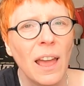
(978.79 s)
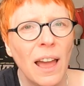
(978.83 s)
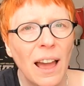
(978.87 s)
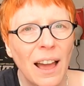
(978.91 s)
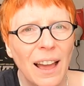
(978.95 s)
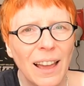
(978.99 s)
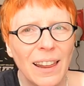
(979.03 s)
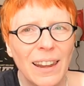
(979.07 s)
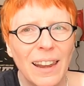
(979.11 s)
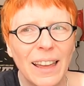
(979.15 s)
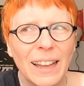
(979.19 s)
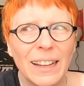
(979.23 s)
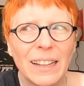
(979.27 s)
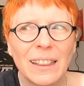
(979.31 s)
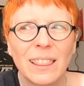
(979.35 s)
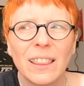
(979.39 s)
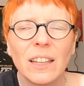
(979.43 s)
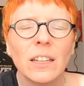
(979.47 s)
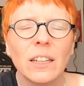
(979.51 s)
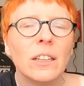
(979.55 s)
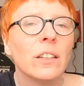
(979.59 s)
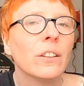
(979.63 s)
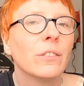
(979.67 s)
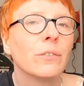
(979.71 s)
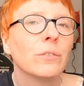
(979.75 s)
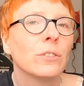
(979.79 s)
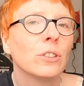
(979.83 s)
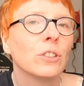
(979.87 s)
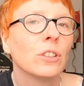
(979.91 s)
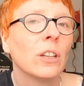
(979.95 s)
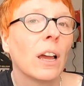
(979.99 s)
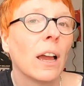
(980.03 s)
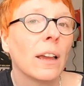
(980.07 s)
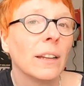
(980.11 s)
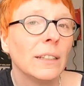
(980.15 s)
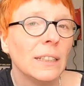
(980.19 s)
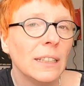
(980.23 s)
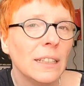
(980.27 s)
I liked the
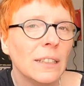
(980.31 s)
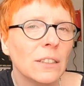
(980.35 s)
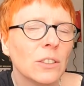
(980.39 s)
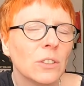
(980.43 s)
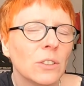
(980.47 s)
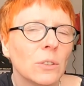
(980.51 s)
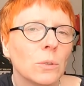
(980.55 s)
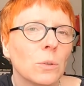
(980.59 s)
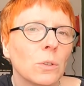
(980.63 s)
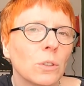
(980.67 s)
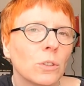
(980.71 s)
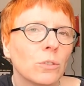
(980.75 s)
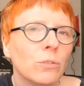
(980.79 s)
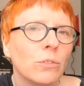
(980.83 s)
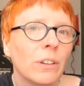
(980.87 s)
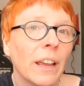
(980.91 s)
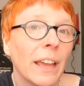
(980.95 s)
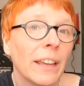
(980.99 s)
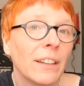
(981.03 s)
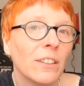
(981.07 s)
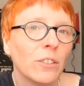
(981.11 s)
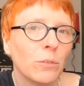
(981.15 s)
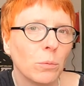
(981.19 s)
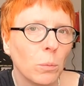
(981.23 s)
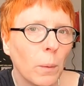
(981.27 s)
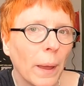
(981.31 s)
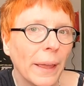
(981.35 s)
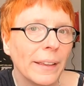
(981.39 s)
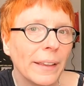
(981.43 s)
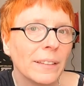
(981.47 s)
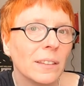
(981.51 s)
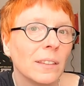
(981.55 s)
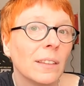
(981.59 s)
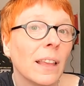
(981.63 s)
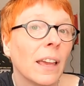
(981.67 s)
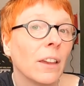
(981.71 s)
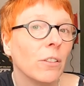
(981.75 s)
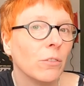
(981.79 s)
different ideas or creative
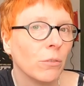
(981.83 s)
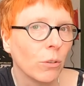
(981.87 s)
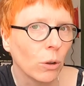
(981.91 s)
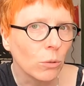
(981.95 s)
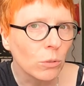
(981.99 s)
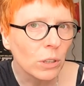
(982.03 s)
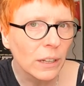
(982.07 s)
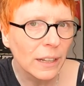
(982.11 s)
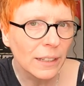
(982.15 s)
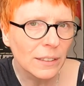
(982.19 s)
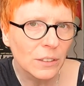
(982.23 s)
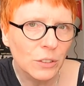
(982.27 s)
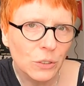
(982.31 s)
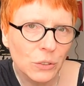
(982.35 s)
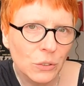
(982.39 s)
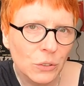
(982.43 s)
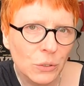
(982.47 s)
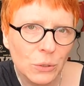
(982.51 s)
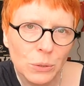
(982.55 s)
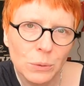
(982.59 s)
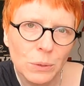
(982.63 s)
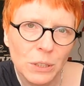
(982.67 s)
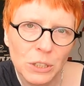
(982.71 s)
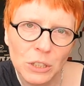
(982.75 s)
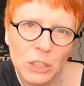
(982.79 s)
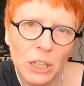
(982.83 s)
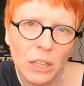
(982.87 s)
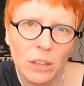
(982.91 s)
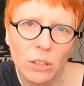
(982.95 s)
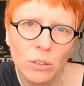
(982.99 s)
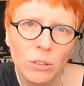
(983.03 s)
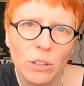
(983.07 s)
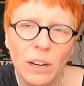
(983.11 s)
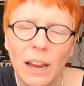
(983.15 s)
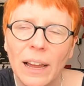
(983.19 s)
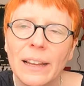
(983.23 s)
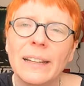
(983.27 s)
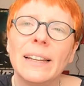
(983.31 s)
ways they wrote letters to each
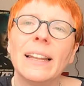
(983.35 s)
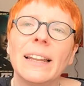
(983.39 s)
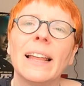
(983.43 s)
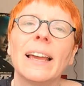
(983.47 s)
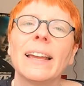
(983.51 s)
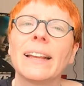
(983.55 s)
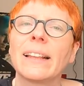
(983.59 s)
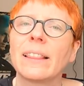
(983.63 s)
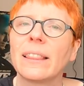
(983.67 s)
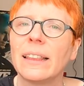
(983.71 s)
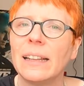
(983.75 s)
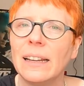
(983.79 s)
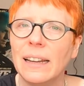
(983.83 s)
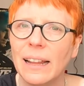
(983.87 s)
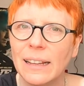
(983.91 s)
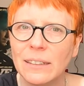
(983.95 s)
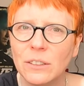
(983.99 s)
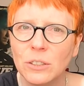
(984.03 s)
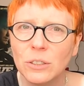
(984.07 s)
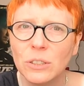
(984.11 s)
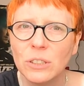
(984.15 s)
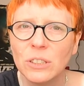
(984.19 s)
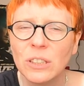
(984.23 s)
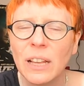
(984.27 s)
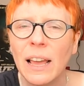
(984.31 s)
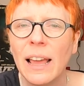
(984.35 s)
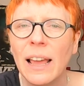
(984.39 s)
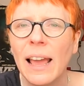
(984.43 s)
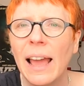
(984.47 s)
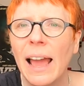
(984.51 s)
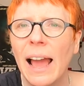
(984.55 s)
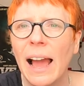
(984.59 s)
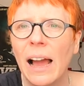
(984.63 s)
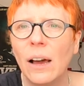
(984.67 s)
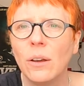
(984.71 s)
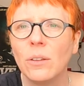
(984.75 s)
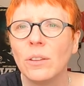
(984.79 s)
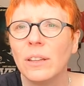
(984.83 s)
other. I liked the letters,
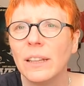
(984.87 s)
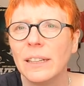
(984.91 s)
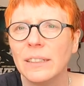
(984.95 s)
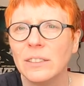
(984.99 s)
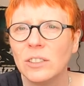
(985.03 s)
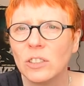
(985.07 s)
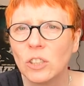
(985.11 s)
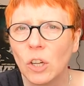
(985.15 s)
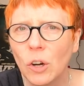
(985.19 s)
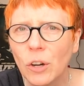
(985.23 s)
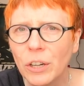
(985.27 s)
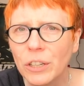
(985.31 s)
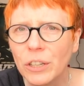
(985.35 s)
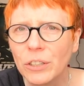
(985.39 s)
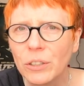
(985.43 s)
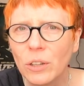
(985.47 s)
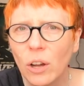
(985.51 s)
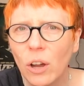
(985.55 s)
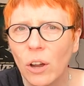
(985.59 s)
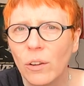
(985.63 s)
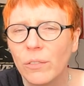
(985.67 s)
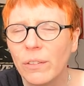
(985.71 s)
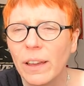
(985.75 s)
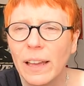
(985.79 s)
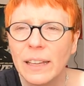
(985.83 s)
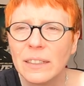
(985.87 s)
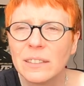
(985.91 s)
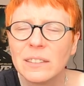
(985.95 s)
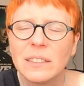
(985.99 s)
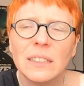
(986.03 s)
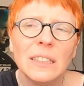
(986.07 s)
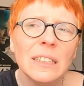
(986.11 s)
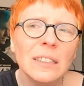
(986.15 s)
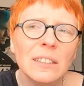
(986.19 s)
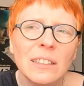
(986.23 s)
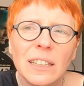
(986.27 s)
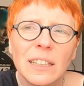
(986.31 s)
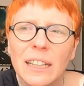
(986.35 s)
how they started off as
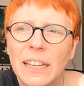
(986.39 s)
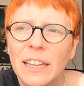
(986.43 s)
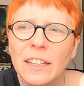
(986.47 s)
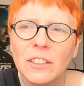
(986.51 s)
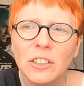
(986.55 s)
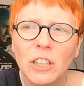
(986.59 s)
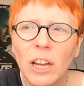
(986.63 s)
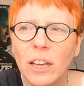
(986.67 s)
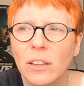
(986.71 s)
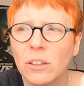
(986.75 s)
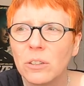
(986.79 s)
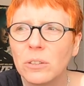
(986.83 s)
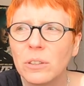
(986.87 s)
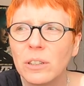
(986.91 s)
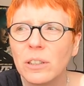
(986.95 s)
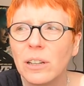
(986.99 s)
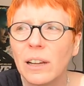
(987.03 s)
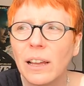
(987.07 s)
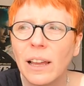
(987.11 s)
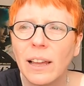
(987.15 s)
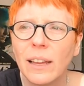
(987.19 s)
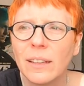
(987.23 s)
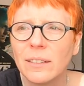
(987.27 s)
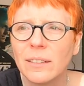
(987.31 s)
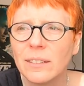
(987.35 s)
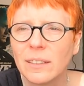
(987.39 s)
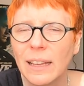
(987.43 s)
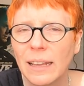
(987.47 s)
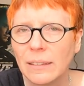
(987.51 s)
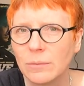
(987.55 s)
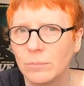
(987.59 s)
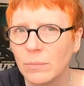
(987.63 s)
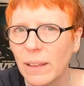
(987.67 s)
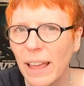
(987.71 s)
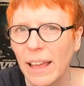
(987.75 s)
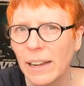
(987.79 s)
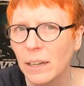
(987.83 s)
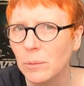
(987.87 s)
teasing each other as
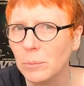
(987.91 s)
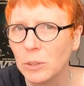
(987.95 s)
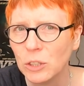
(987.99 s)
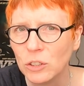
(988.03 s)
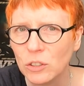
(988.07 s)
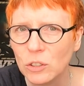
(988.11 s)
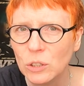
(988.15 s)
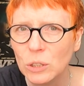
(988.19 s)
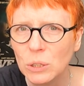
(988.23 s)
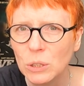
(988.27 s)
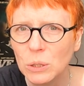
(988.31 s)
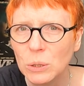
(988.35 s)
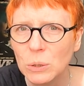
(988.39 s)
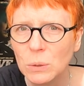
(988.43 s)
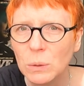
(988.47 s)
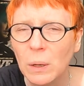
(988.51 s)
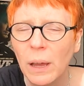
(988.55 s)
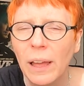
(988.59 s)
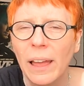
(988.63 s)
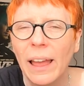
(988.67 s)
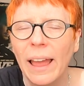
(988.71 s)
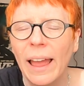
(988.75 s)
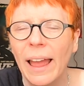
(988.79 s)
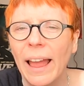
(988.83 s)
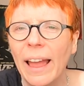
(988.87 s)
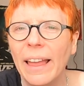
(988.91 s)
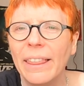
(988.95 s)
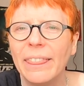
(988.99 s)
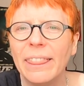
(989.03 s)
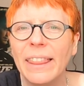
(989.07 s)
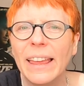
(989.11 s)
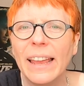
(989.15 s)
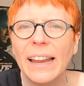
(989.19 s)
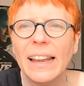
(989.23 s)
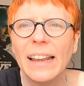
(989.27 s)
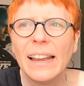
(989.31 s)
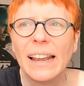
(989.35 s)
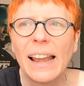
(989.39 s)
enemies do, and
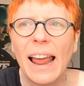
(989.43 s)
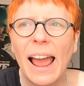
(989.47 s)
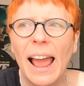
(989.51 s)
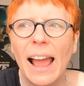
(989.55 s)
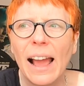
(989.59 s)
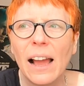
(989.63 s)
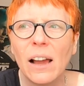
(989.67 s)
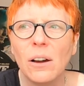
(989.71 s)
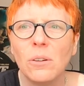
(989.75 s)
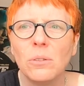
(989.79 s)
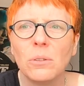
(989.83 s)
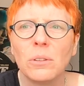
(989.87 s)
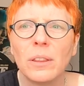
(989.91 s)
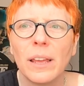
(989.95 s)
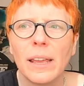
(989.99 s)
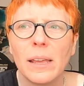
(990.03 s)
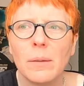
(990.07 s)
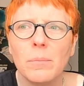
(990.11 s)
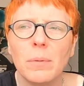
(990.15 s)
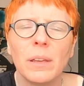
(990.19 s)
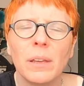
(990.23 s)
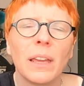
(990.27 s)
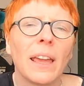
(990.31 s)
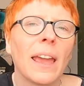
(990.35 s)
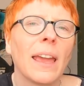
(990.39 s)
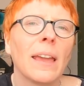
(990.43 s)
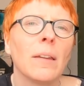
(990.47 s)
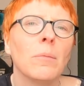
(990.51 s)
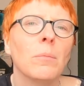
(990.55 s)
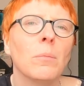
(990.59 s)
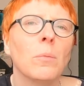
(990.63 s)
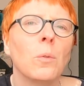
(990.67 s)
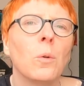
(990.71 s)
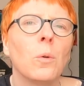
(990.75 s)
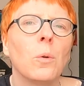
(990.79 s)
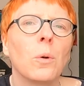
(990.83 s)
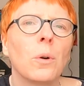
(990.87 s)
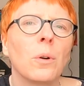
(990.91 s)
then how they became
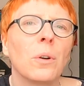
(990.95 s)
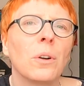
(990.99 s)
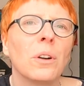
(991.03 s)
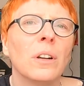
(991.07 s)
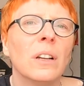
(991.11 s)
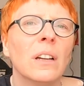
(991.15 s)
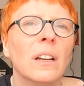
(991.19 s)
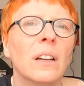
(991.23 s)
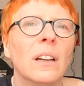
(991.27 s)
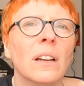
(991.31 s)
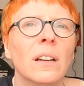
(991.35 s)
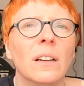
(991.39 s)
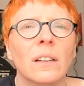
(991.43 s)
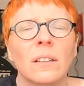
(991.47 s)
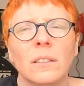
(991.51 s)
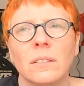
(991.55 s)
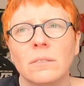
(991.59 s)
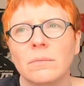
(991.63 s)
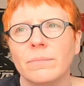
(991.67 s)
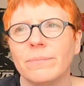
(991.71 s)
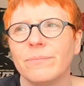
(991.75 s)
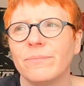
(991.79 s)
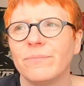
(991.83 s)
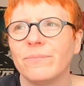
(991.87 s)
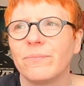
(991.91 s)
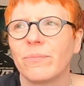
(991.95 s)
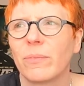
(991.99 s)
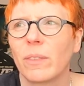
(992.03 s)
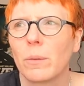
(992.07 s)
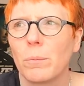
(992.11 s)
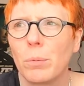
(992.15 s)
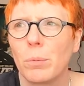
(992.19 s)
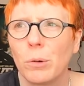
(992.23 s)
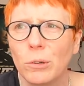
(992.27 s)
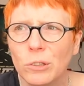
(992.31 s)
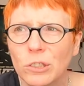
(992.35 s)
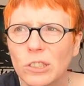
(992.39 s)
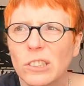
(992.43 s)
more
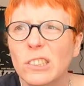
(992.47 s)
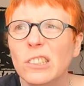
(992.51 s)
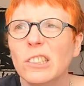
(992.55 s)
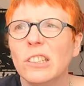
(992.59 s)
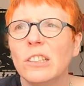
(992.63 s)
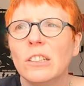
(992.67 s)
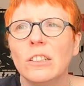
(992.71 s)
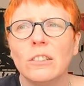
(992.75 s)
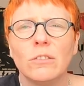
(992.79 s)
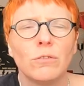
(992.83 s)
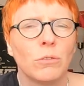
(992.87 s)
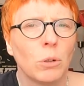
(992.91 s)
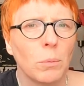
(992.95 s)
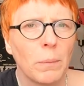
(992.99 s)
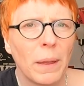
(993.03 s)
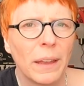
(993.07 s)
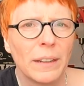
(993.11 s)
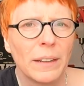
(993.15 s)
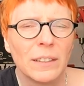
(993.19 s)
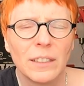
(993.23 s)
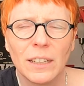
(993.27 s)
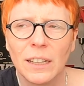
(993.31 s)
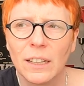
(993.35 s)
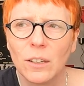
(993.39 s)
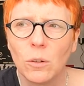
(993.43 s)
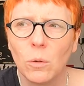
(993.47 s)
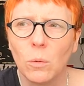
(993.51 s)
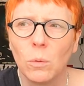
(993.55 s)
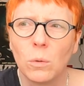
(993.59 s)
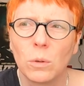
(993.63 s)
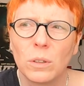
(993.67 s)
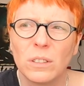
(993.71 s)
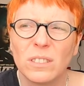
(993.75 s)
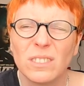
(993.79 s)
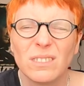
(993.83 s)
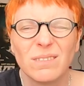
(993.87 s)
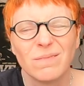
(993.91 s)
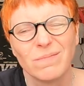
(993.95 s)
personal, romantic,
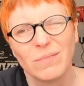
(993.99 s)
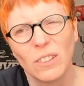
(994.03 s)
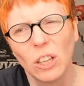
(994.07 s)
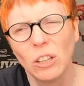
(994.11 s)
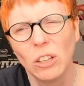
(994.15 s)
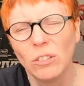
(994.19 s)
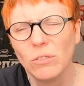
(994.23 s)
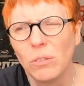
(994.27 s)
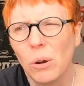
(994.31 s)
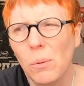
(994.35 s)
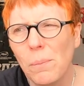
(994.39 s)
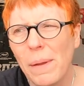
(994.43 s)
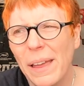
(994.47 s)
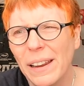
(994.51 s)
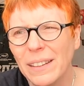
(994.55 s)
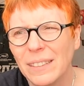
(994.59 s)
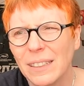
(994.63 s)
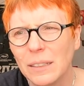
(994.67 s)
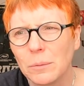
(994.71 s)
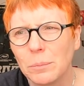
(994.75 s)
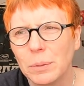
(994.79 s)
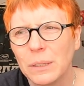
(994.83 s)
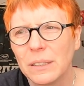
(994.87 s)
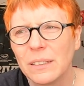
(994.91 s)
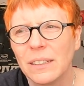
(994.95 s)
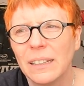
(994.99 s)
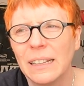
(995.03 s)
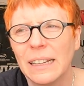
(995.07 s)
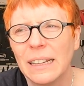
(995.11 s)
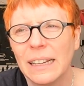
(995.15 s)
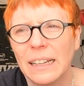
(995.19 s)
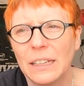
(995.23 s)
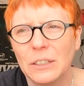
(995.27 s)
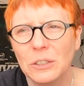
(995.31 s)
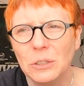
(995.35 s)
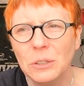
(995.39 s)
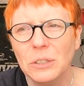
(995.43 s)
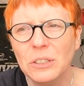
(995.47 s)
or not romantic, but
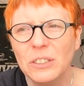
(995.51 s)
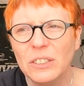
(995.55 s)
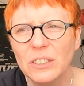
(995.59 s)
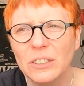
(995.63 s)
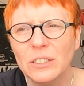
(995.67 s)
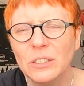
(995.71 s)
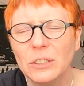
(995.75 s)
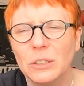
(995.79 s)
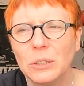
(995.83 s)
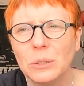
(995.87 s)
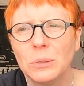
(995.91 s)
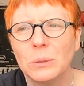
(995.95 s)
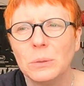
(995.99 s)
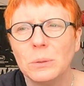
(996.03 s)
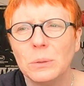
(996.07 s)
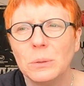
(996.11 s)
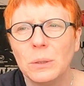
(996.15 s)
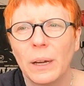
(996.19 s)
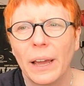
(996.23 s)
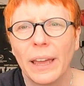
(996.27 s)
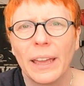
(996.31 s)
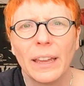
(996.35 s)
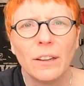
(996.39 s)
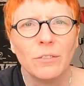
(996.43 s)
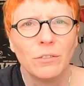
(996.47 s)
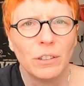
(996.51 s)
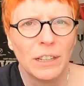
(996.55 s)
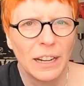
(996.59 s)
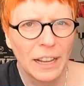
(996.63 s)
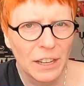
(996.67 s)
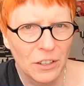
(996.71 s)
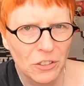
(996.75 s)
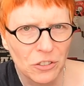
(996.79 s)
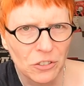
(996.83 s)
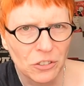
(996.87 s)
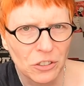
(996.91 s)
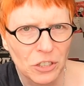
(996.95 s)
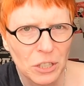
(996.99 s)
it turns into a
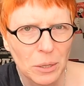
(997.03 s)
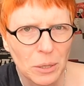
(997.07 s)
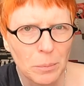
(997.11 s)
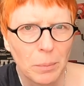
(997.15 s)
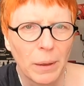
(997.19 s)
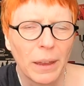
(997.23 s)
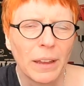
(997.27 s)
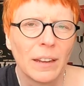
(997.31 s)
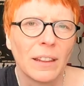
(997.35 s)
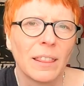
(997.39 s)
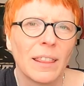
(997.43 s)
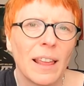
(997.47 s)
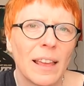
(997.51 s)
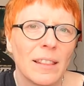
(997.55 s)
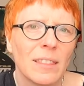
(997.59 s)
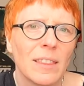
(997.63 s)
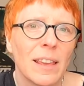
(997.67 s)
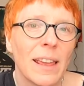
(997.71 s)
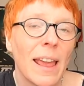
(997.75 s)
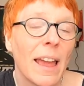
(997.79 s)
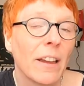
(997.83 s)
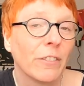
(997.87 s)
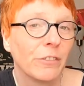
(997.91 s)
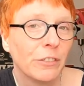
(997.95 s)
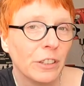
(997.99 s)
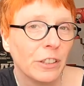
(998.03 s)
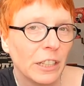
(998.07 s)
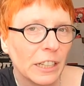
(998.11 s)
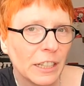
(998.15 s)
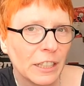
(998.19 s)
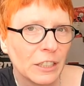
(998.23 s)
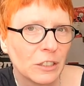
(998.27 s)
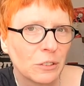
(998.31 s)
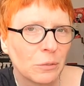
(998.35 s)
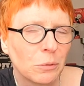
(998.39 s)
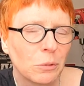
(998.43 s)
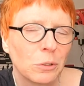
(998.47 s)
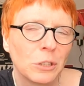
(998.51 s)
relationship and that they have
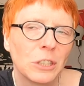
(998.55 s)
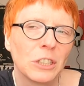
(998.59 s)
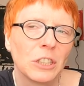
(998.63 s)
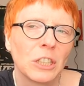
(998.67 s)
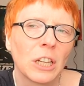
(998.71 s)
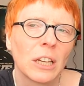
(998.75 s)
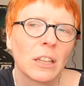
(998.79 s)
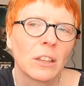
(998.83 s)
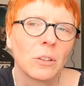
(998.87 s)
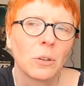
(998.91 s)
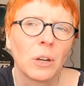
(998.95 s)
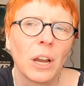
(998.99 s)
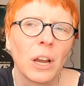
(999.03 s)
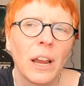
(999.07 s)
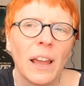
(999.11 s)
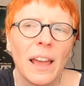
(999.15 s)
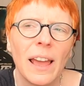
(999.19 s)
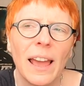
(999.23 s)
feelings for each other.